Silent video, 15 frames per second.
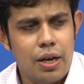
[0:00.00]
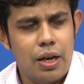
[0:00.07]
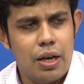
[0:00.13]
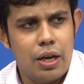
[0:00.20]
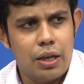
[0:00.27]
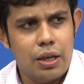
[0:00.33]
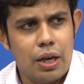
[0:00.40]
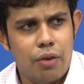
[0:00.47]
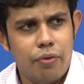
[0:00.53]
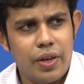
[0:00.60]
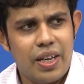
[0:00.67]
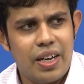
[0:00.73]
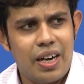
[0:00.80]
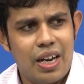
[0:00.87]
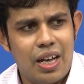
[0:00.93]
and how we
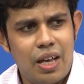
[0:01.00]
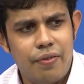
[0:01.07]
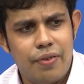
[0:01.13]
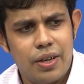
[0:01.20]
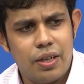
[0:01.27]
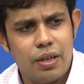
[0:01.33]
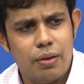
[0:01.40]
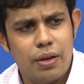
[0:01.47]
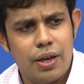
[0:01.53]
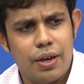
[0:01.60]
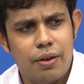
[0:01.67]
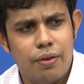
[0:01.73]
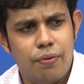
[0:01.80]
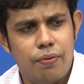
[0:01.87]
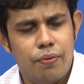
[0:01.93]
can arrive at
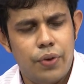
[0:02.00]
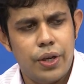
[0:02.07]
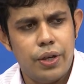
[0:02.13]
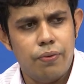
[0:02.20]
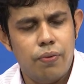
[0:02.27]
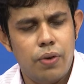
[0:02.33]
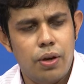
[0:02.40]
a very